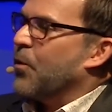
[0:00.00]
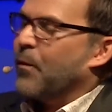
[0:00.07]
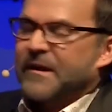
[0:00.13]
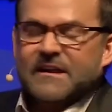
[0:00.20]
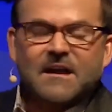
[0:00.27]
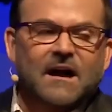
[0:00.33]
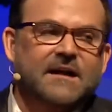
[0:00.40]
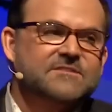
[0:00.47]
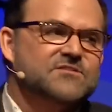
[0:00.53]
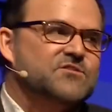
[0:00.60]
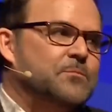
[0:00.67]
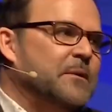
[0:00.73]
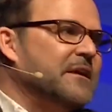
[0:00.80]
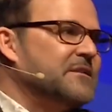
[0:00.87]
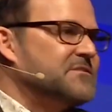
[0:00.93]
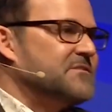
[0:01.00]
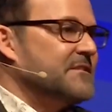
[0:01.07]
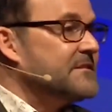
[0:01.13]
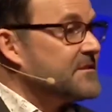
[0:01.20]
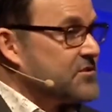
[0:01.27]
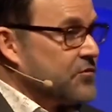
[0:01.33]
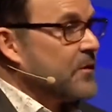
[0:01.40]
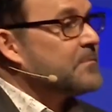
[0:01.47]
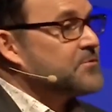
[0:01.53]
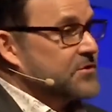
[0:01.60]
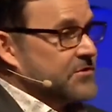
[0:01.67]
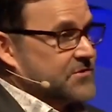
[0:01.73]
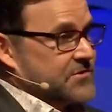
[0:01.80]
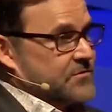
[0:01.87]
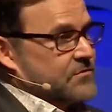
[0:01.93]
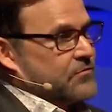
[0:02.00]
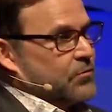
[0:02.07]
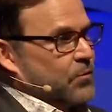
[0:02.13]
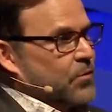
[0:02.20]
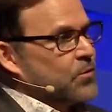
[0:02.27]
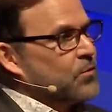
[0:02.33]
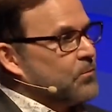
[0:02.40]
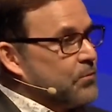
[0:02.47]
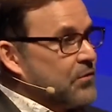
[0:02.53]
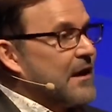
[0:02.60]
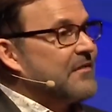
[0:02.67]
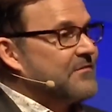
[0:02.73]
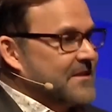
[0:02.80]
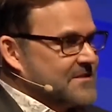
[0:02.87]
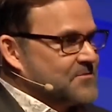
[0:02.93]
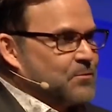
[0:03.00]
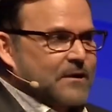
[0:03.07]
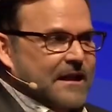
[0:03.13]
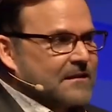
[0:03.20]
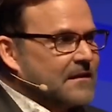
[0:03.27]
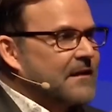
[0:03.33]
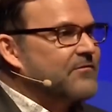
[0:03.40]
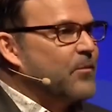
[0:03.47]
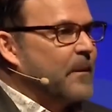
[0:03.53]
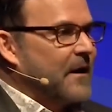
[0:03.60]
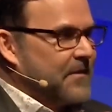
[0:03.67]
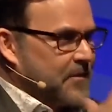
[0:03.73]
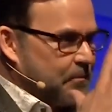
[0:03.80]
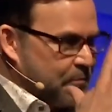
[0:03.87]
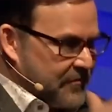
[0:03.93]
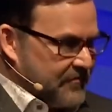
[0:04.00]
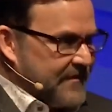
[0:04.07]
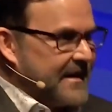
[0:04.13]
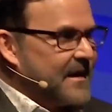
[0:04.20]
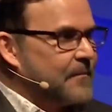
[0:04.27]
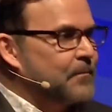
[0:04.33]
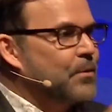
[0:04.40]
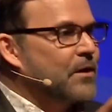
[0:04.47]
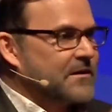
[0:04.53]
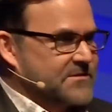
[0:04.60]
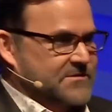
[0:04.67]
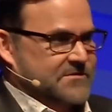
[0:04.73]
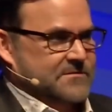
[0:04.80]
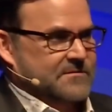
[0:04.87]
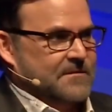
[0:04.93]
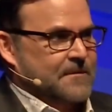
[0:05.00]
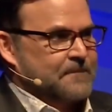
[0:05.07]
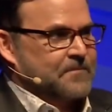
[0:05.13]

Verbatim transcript: when God speaks in the scriptures through prophets, what I love about the prophetic books